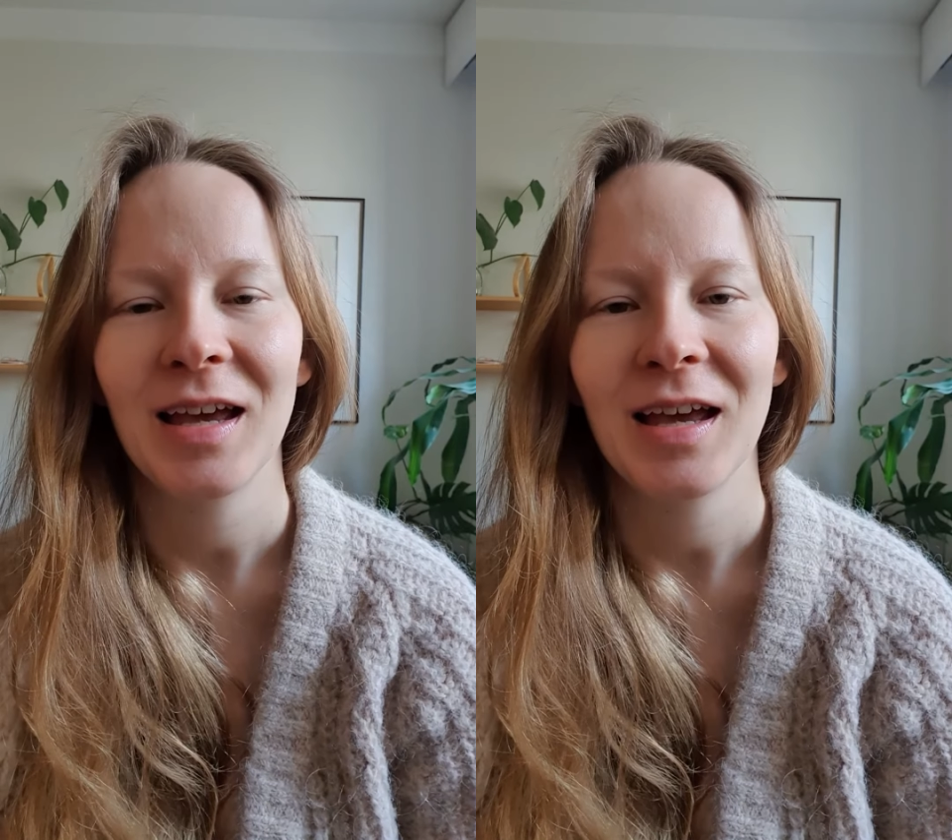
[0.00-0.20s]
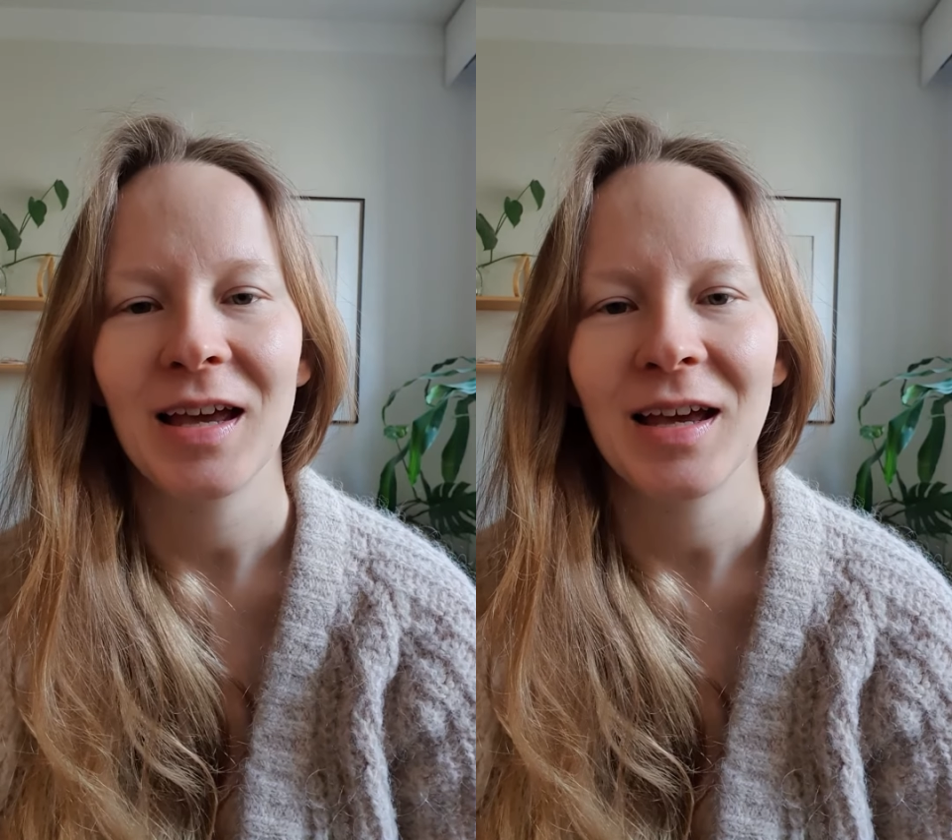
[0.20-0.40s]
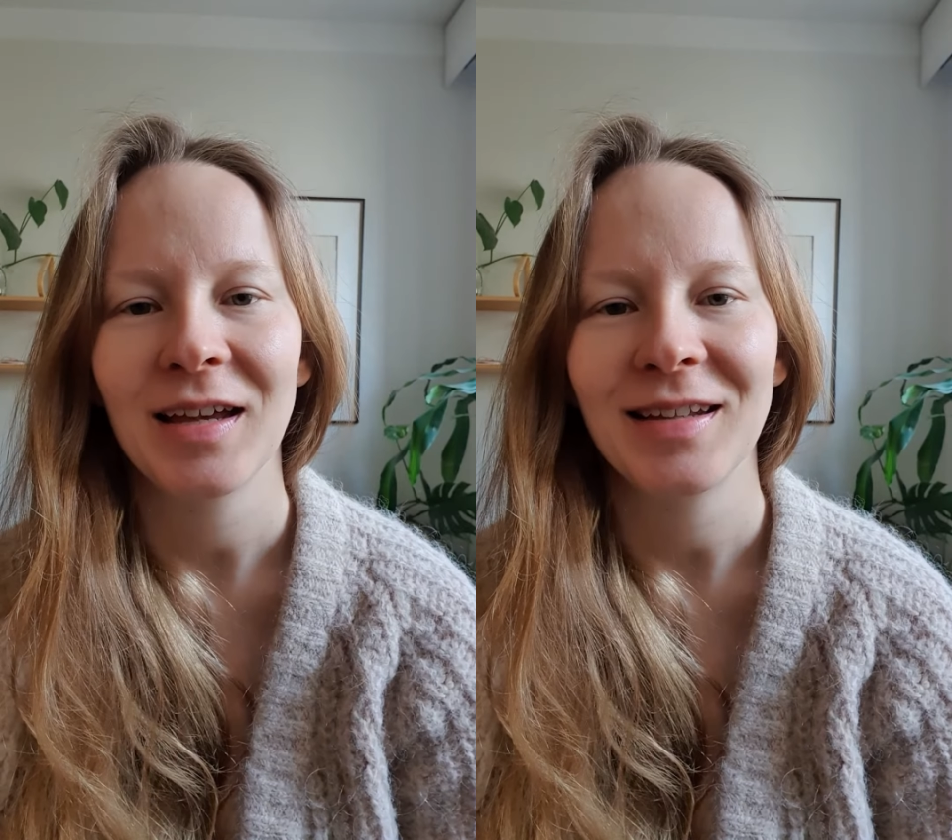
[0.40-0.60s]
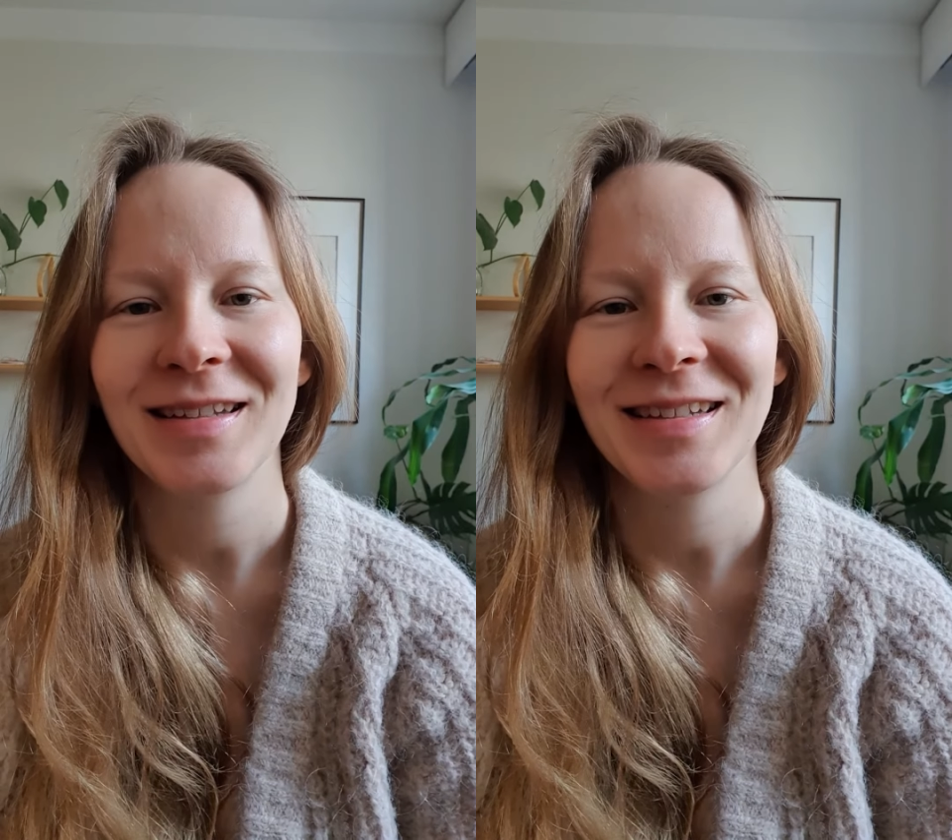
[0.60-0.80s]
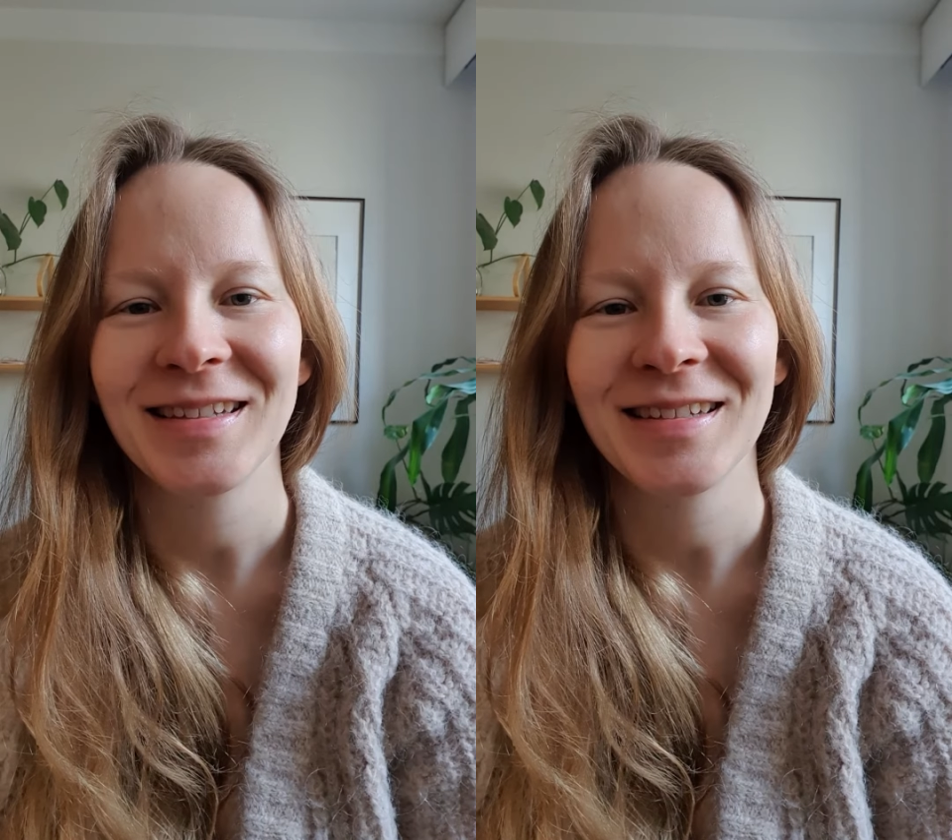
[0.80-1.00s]

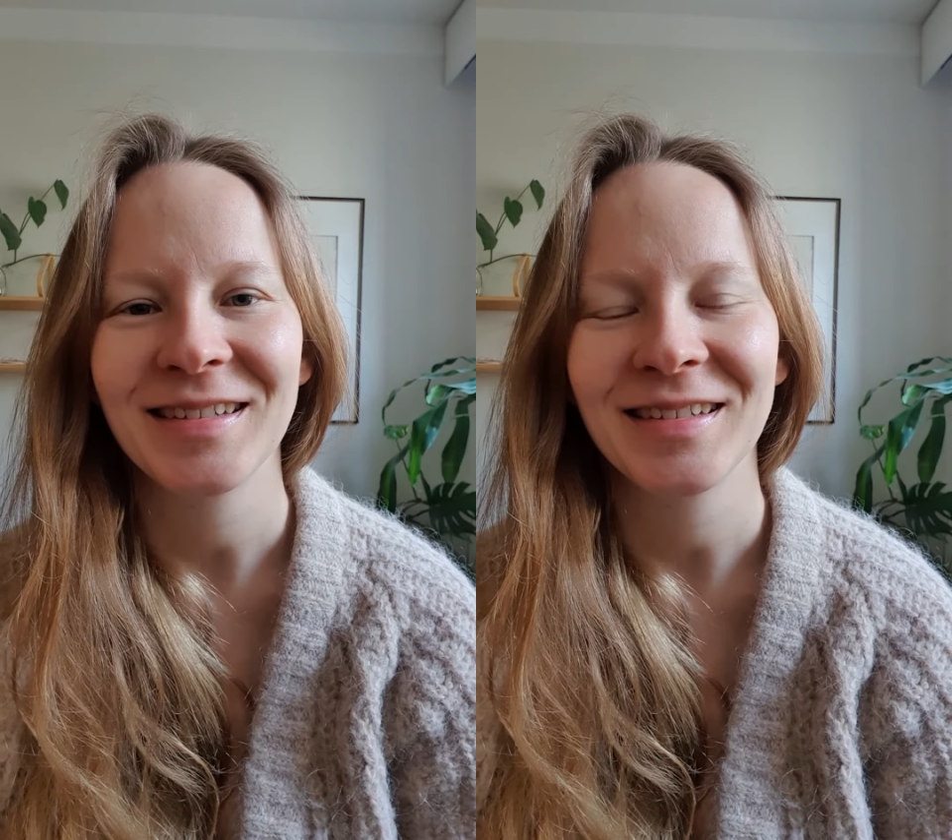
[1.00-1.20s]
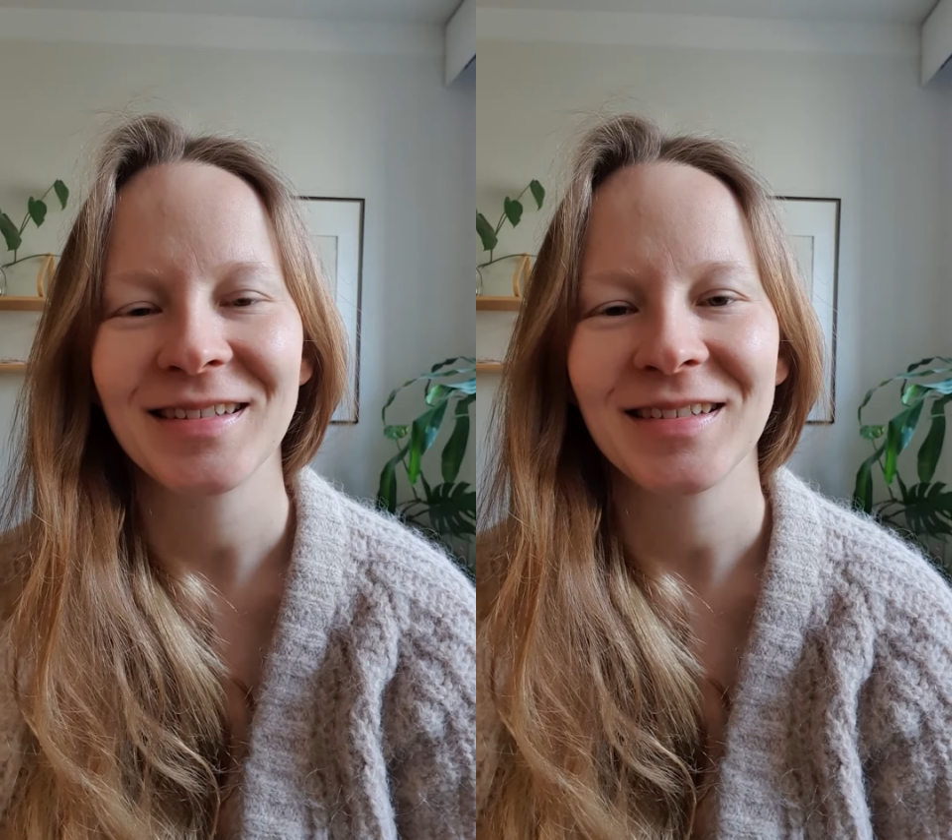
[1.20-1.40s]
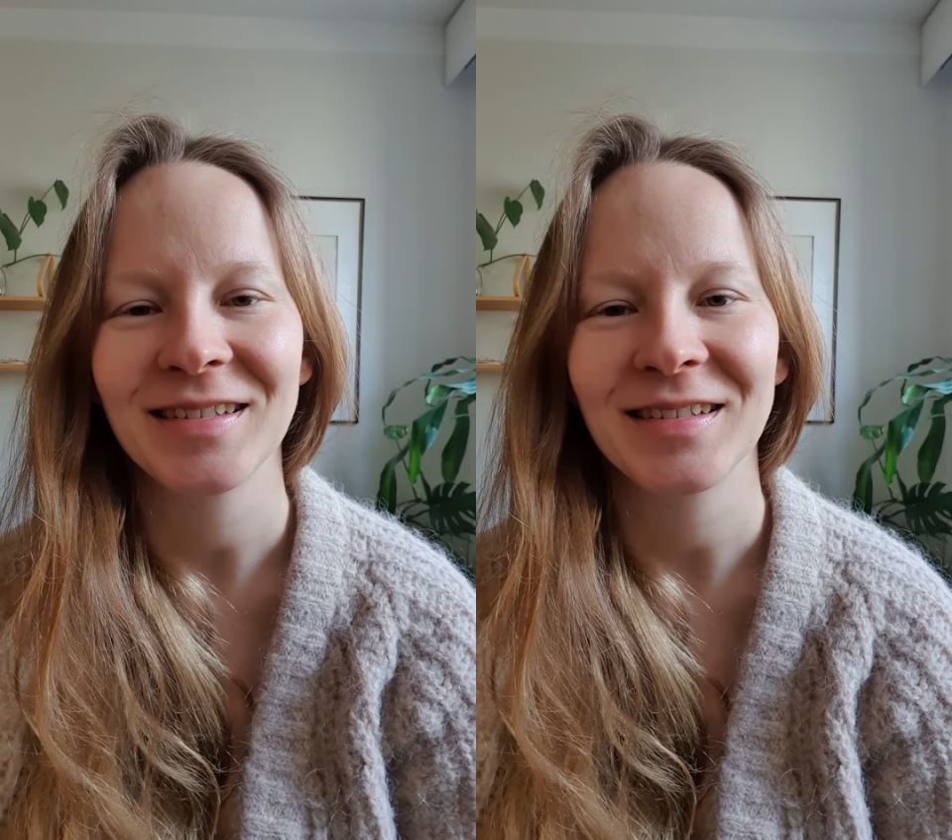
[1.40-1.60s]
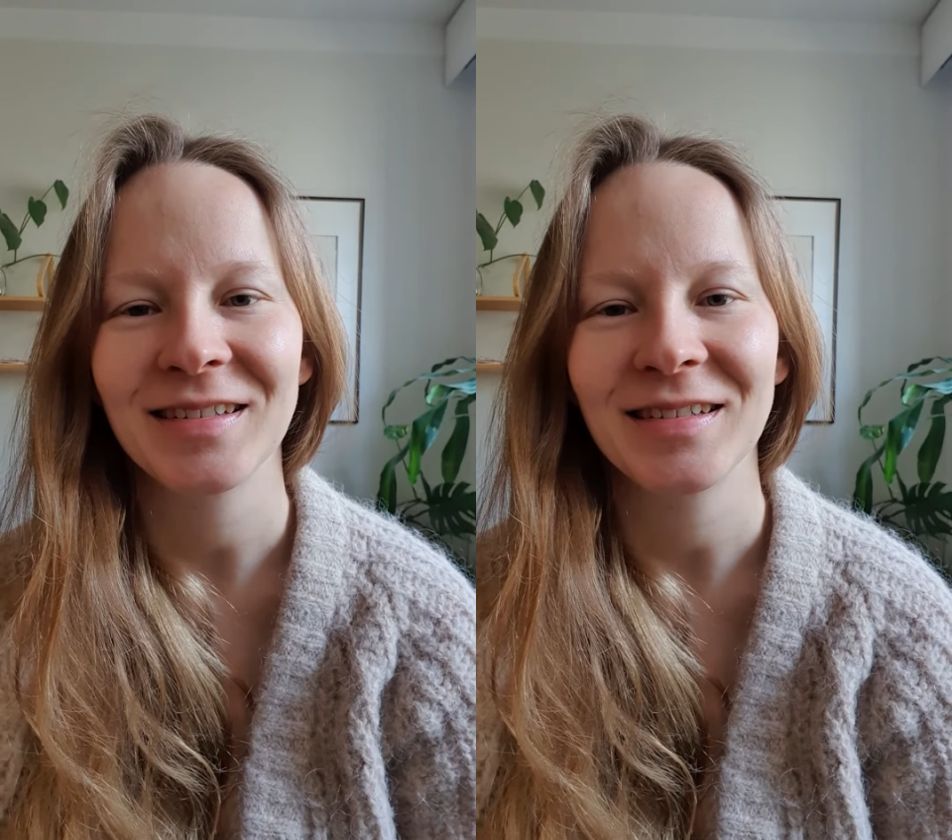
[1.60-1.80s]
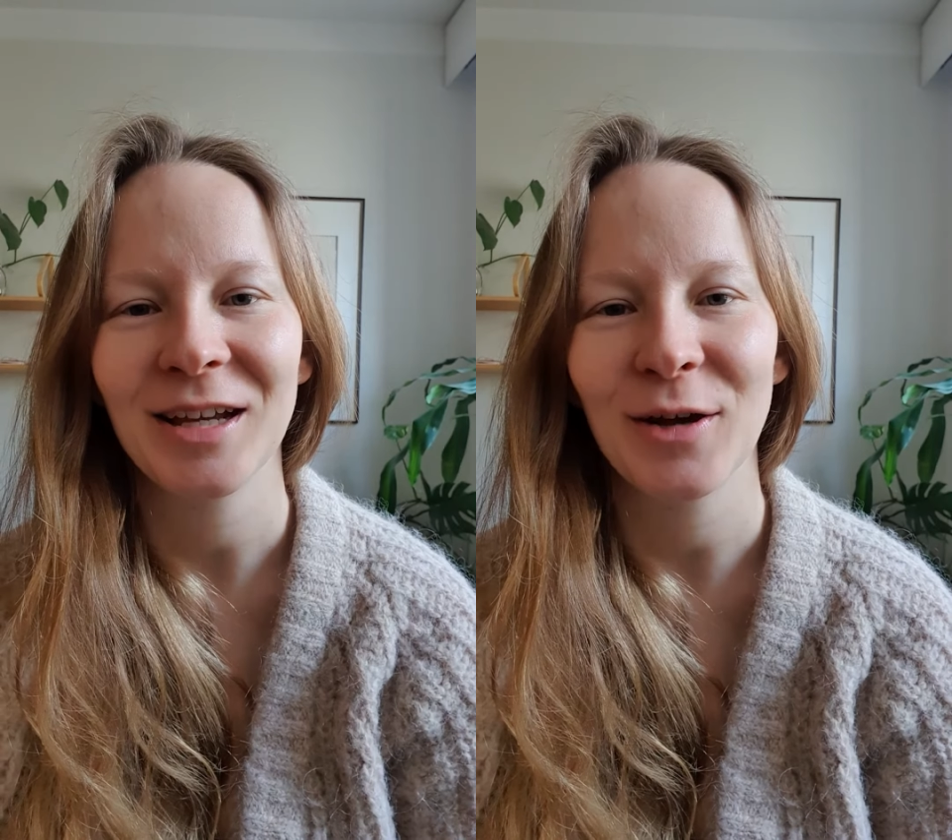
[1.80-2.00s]
and
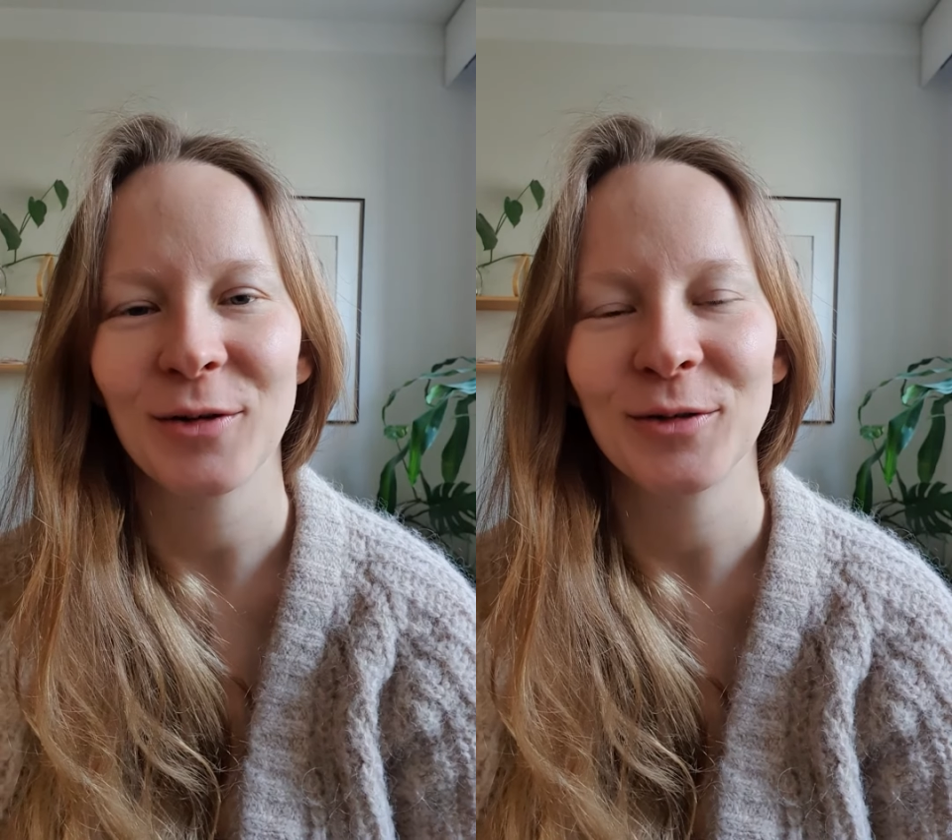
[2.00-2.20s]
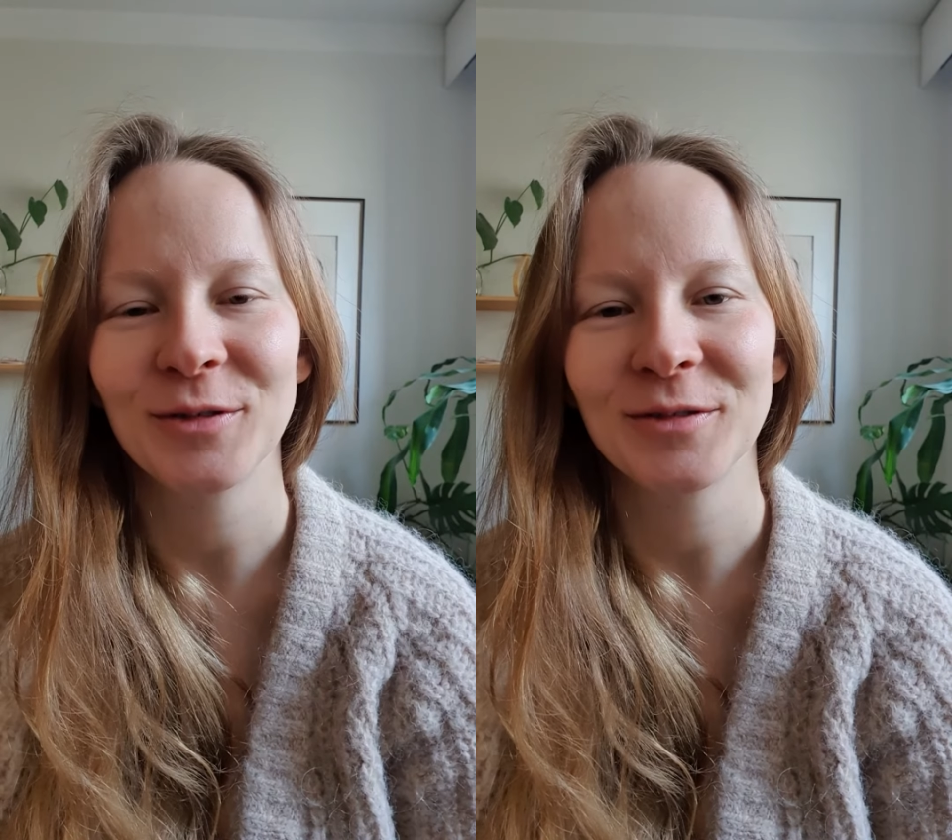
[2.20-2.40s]
now